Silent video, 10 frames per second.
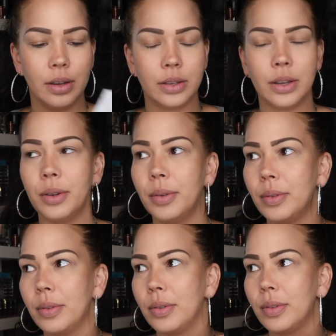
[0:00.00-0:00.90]
So,
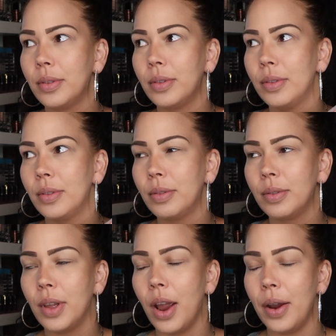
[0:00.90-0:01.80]

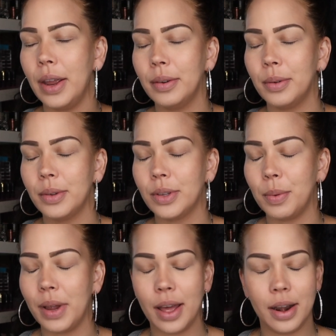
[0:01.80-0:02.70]
all right. So
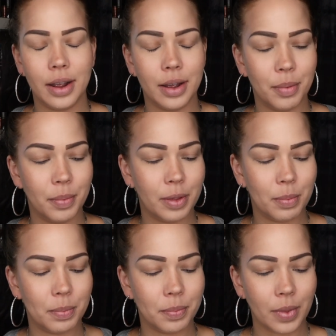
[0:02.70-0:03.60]
we got
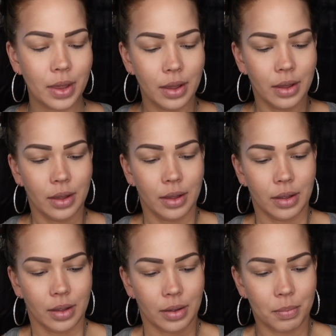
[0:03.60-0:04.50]
the
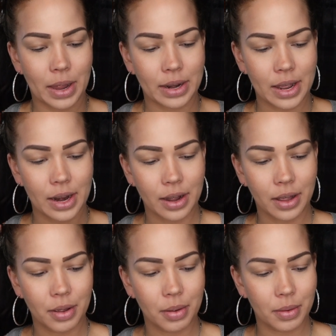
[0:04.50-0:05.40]
magnetic
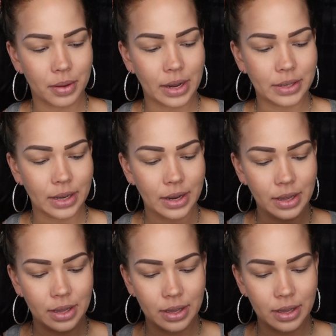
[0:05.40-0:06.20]
casing.